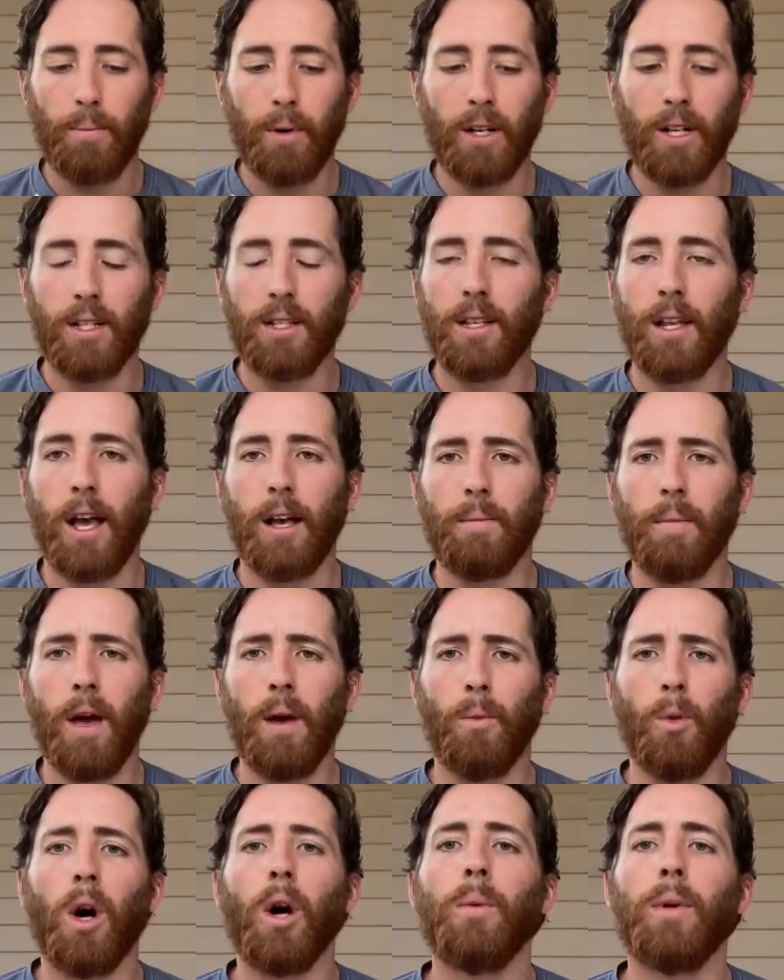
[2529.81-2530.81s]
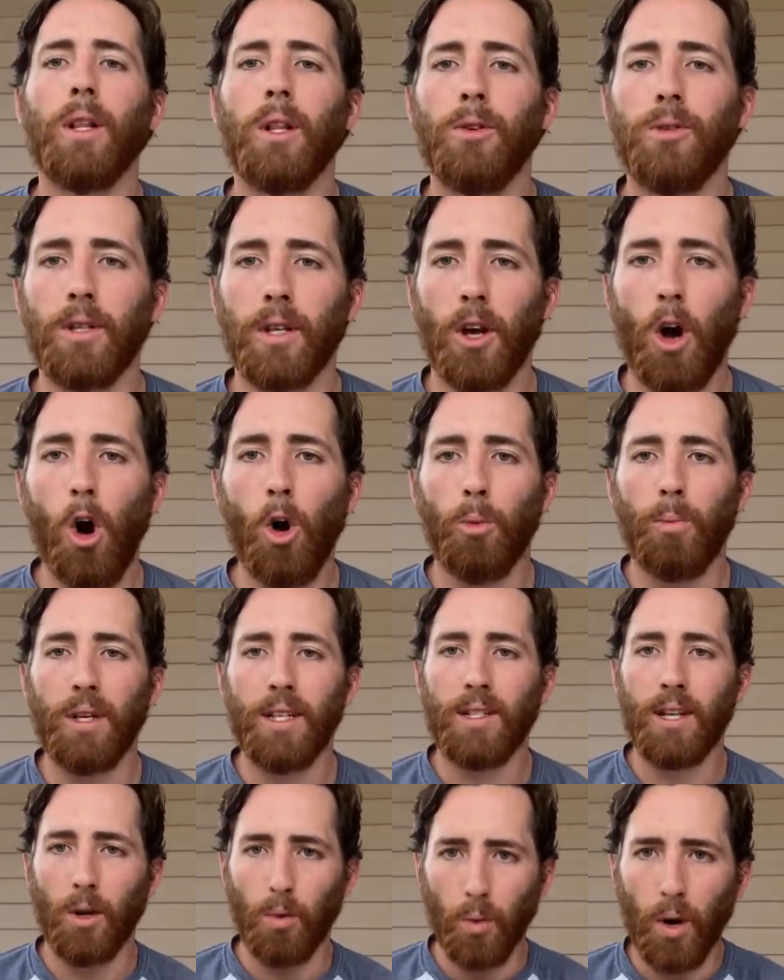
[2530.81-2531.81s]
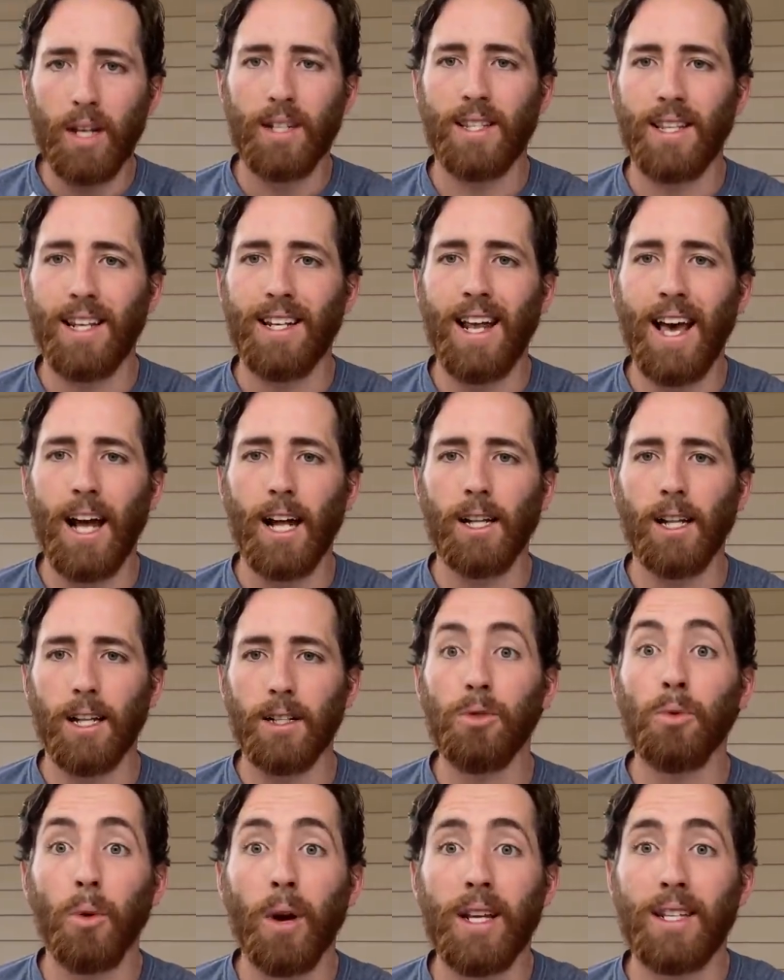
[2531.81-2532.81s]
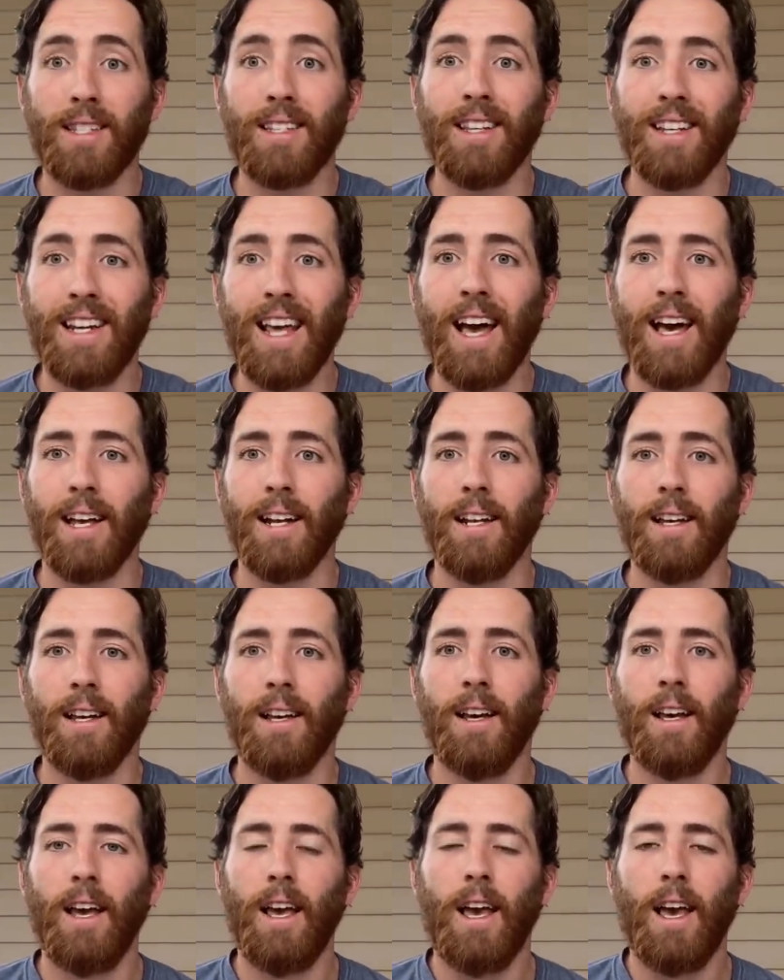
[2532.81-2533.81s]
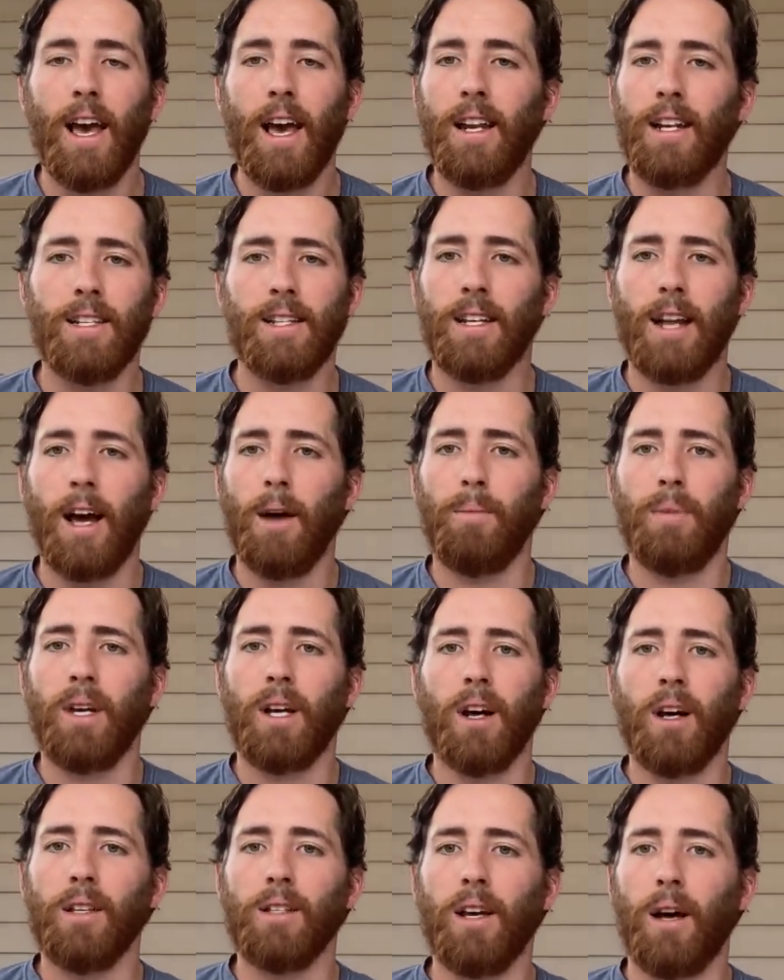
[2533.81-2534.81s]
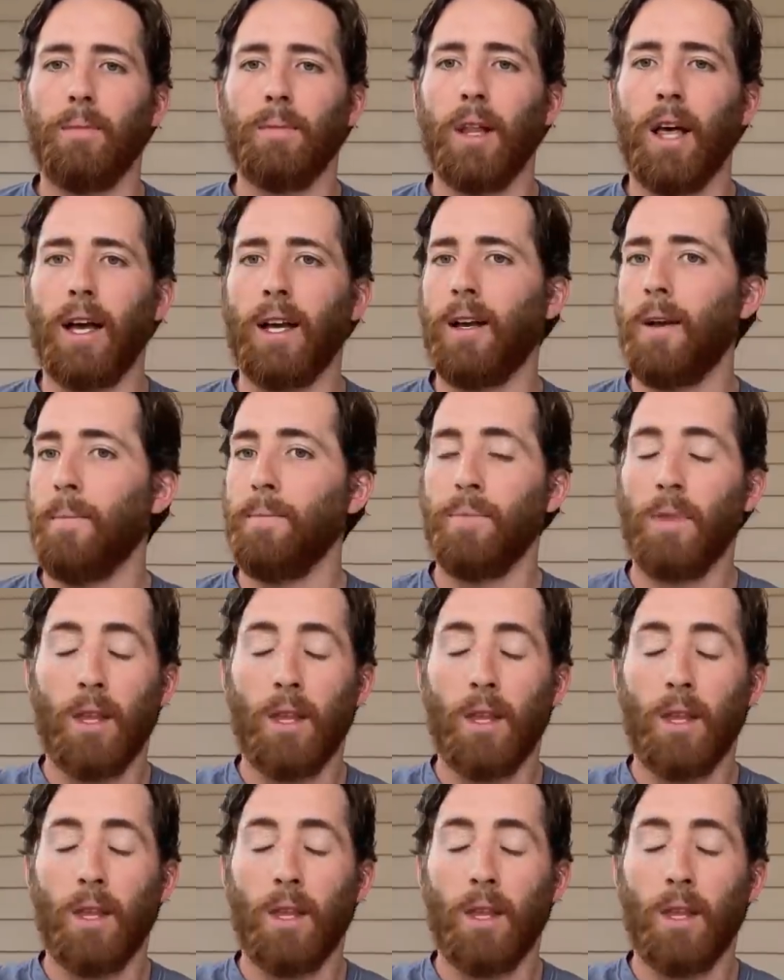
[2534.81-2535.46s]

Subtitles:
But it's like, man, why are we losing hope? He said, raise the dead. Let's raise the dead. And it's not because I'm like,